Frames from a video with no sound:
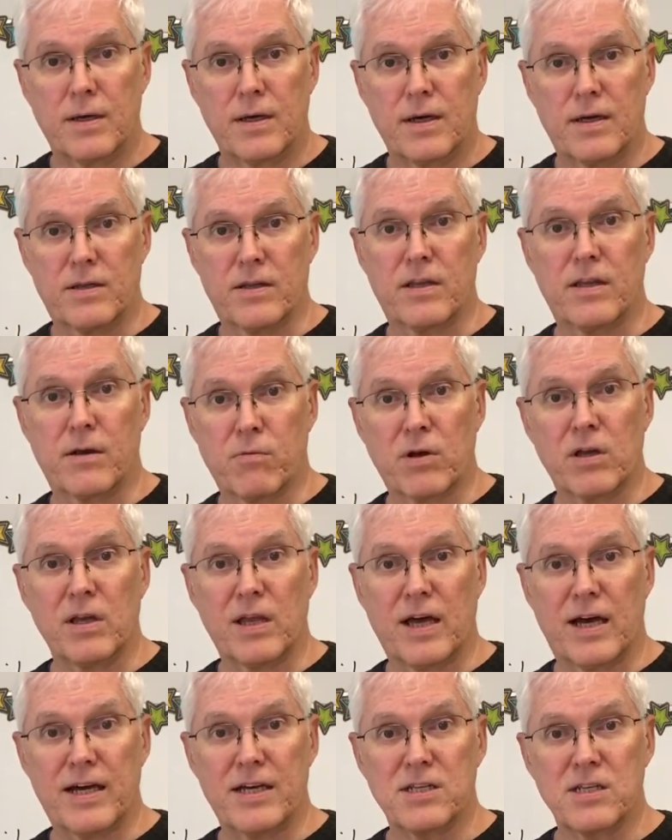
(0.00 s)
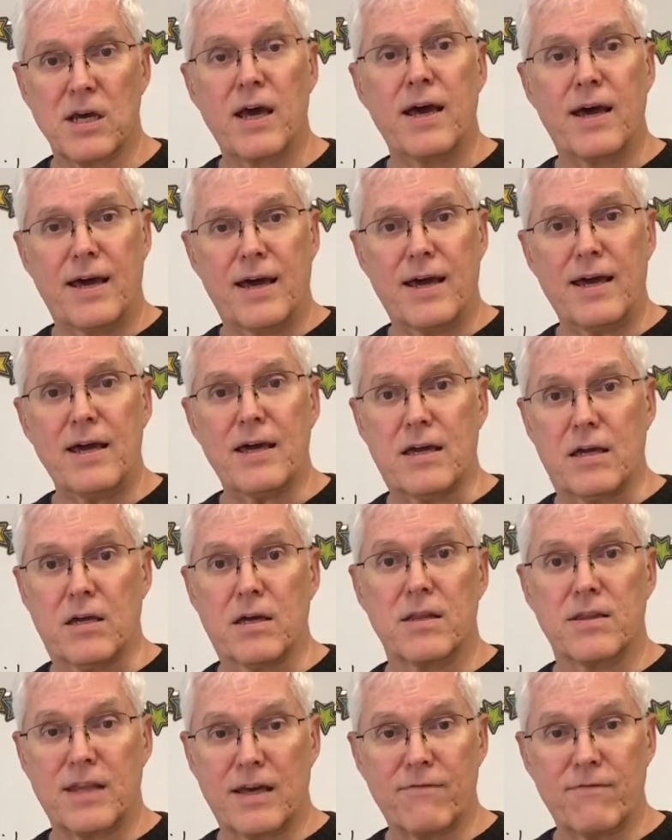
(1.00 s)
And then they realize, hey,
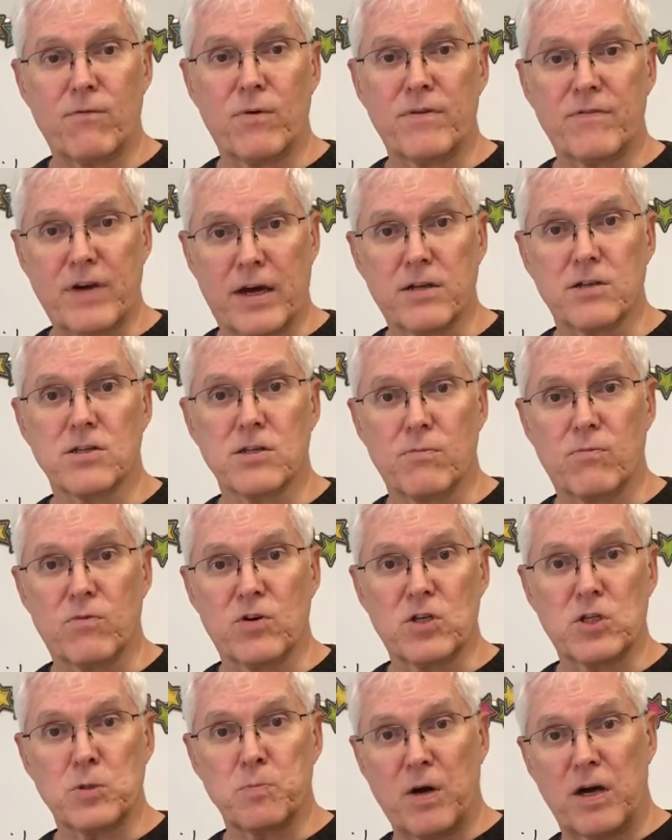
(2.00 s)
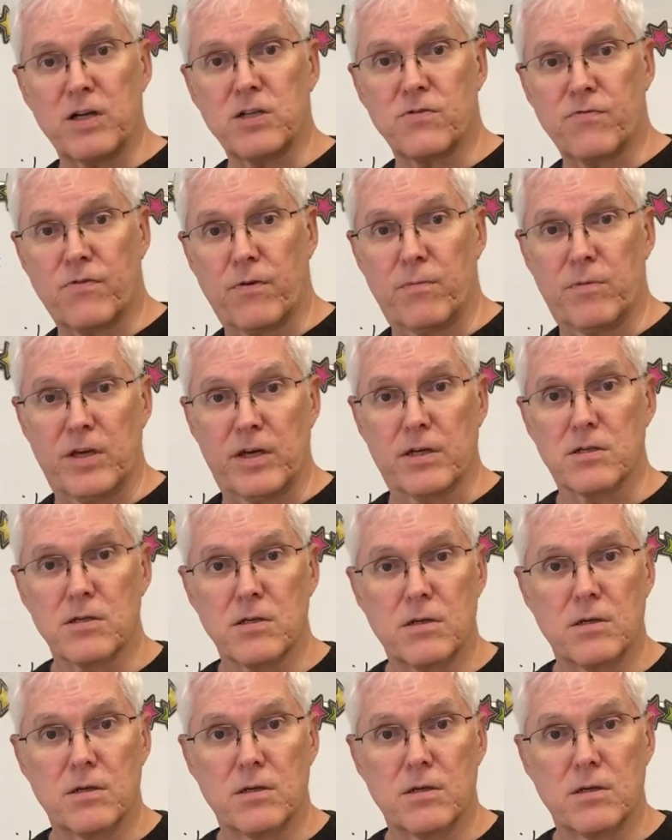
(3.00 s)
we've gotten some response from this.